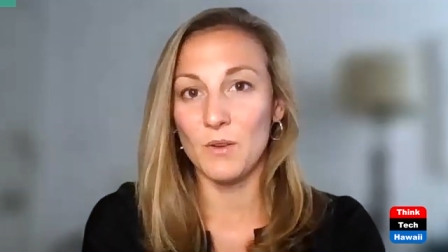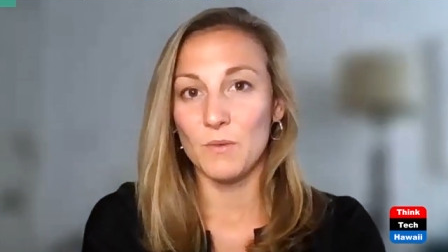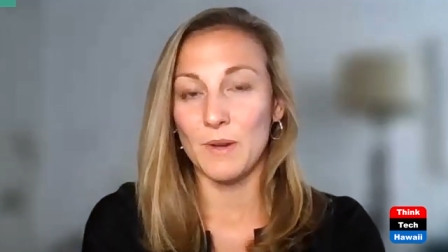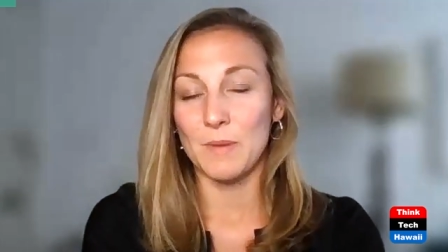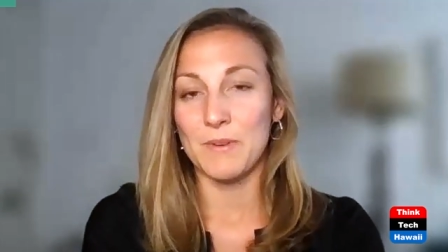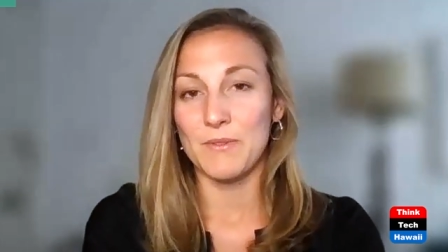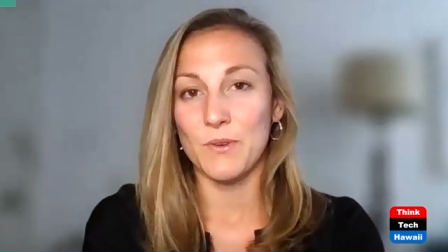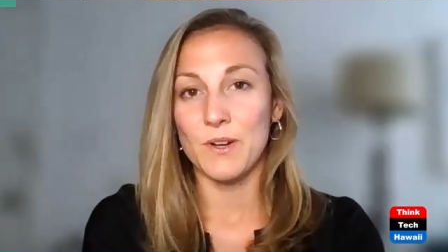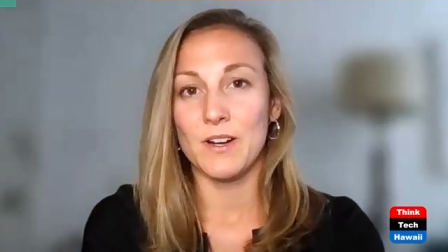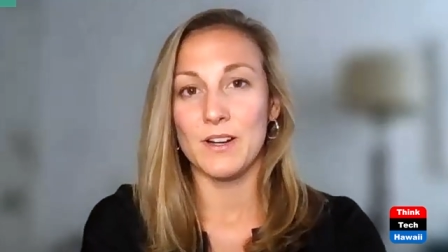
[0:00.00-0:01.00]
Well,
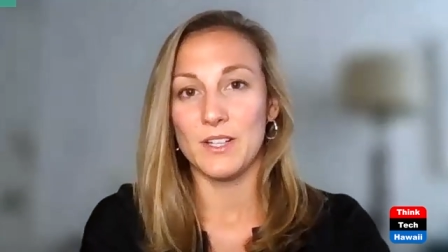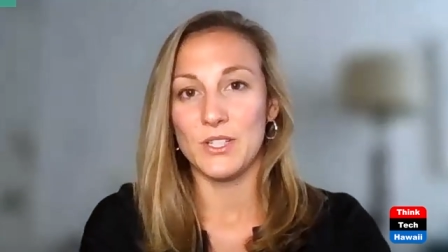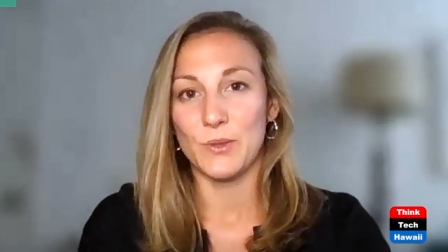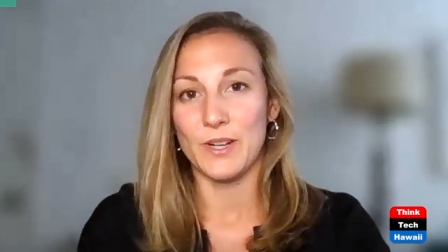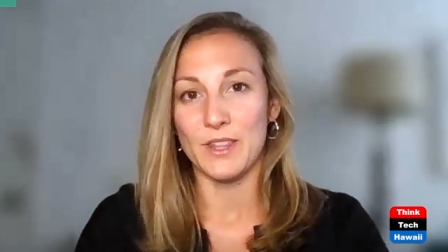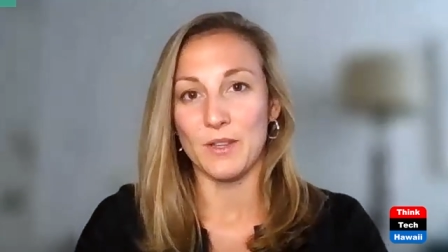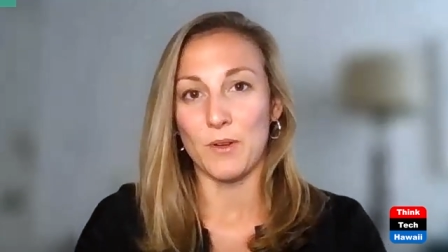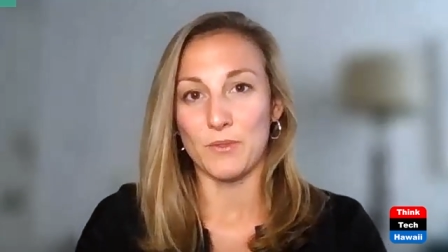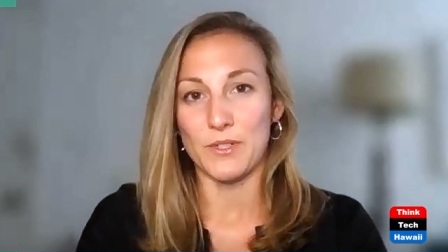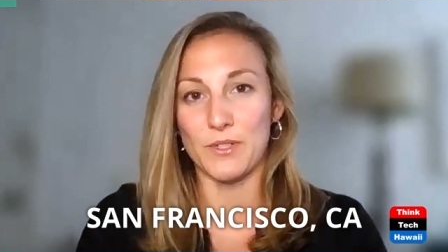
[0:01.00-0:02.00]
before joining the Wall
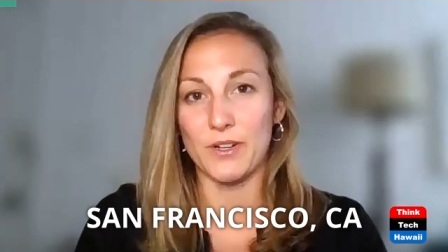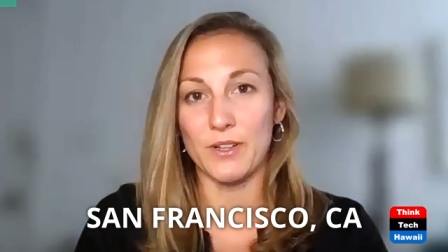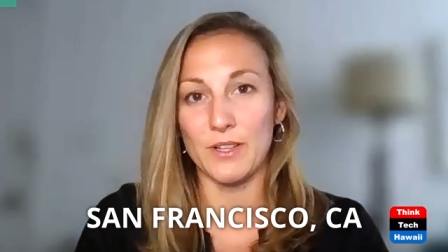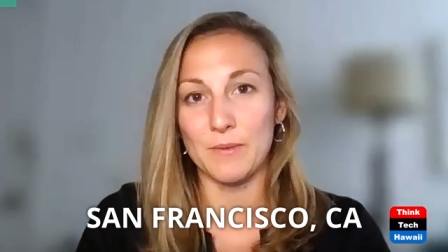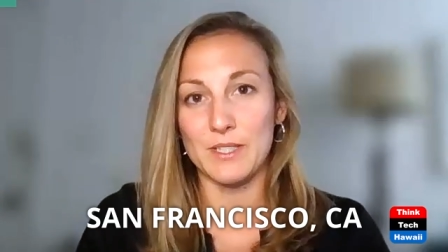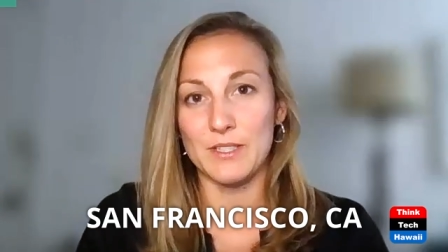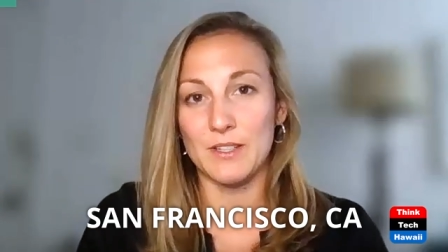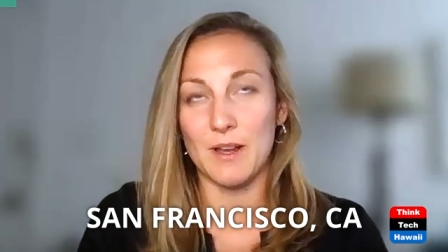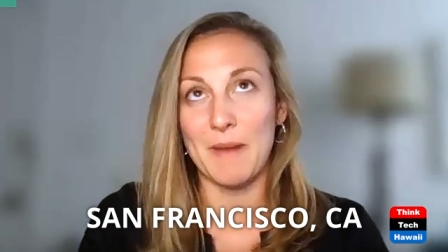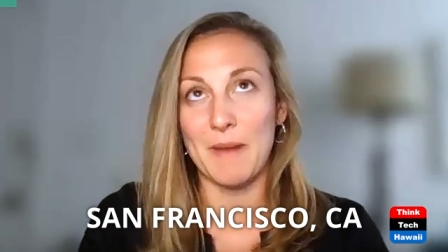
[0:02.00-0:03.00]
Street Journal, it was
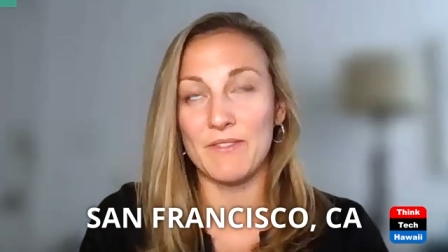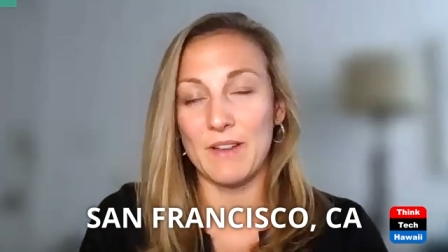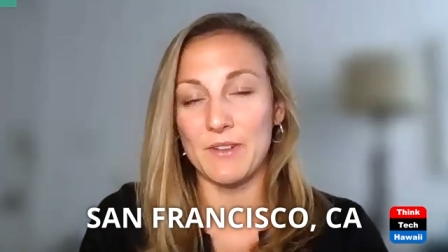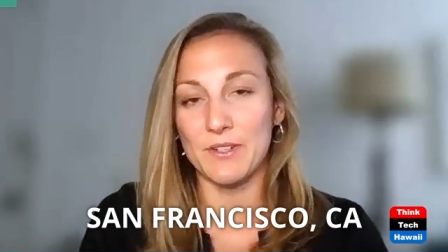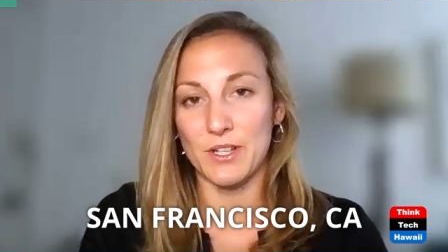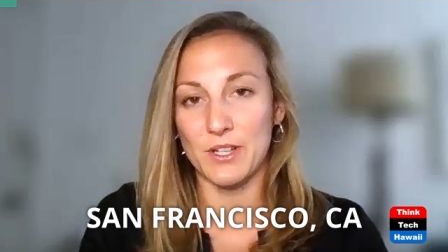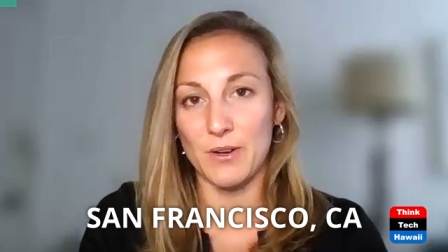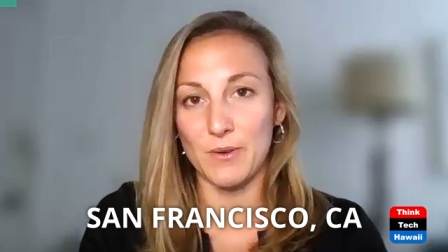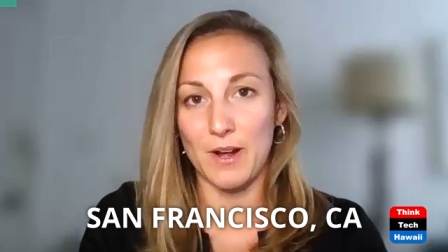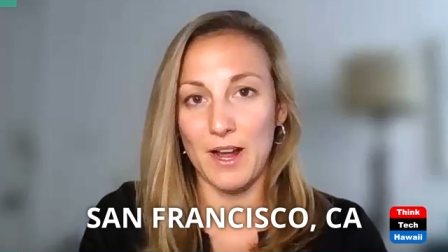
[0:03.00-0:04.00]
about five years
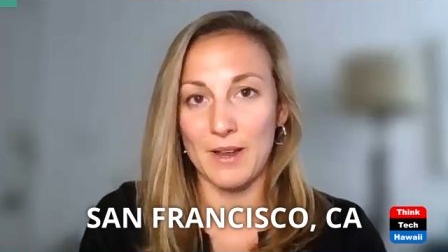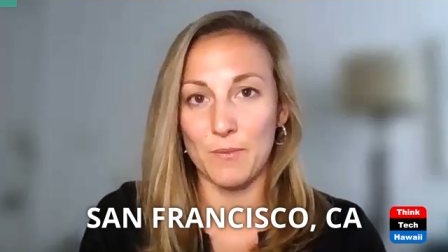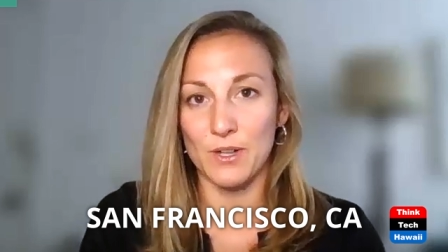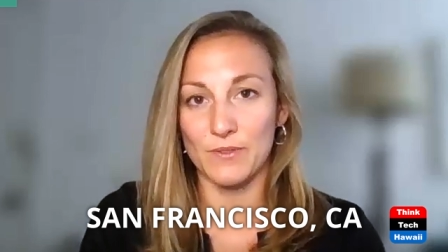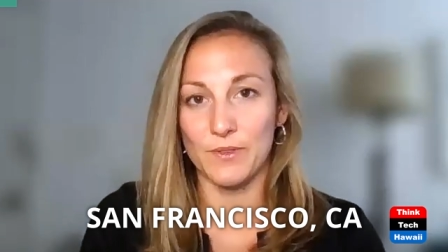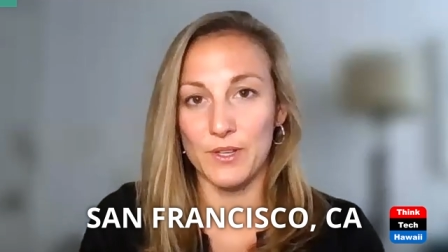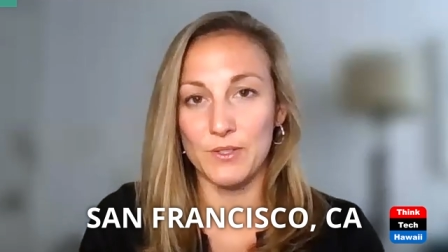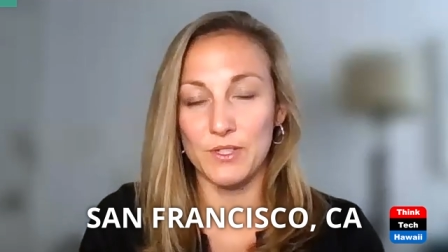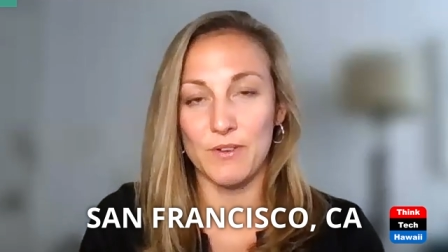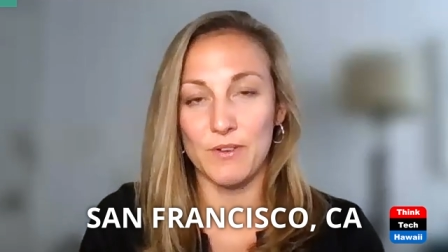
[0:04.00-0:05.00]
ago. I worked for the
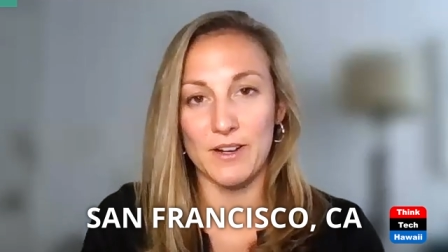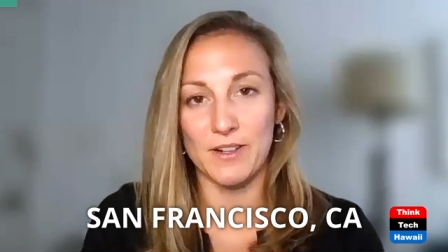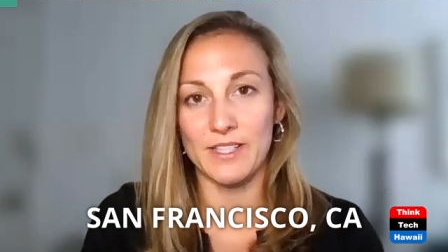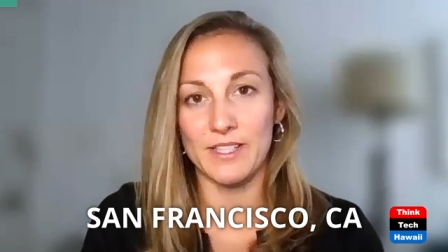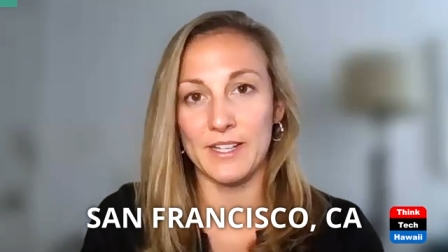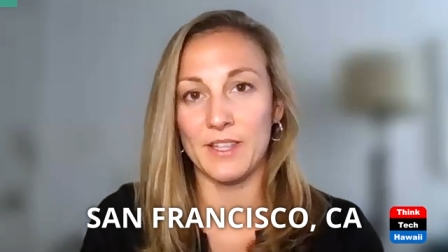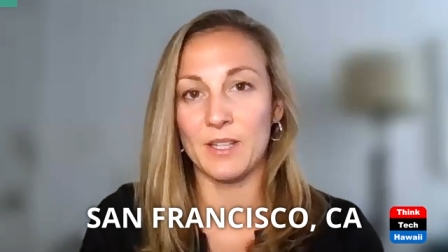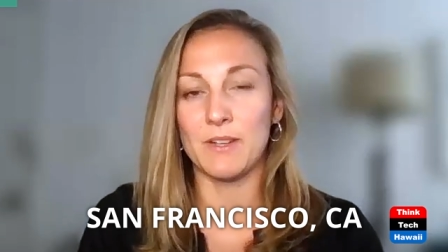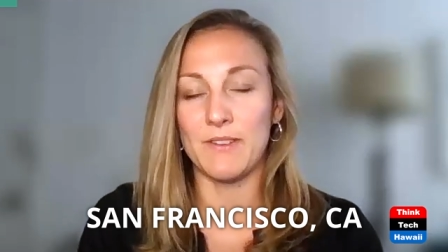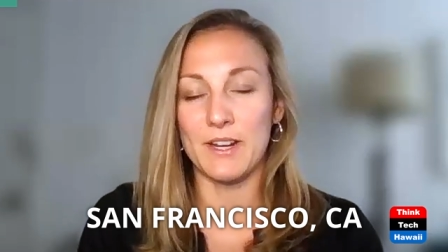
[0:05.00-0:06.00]
Houston Chronicle. I did a little
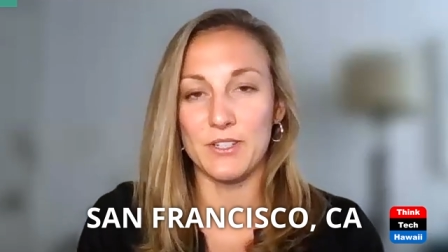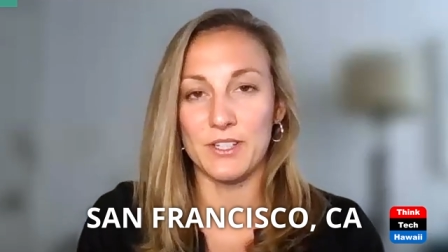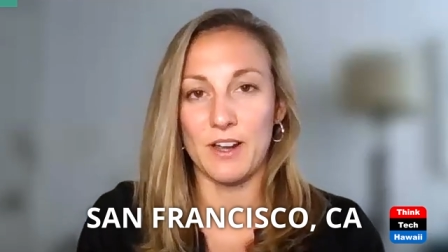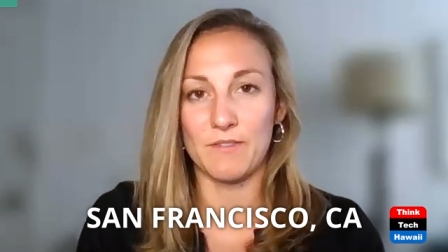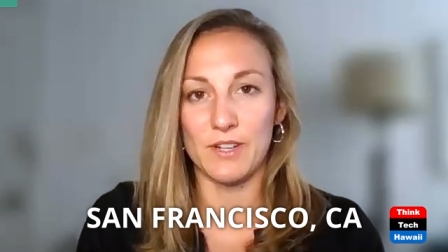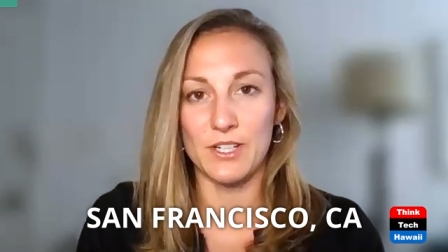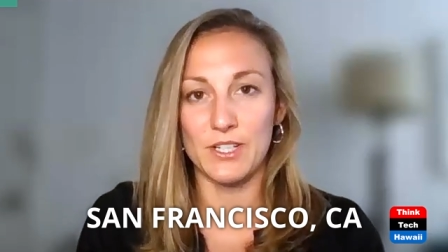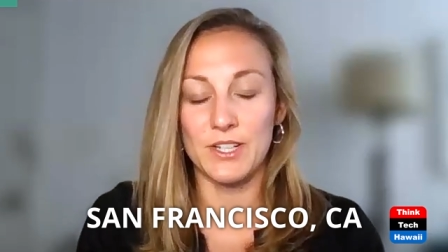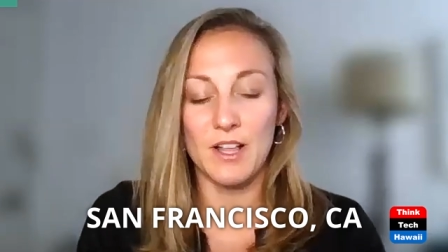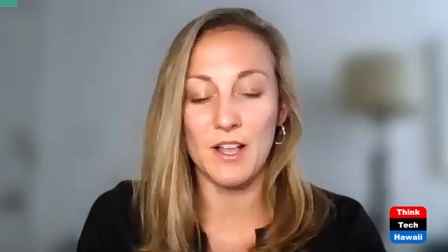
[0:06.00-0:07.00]
bit of energy coverage.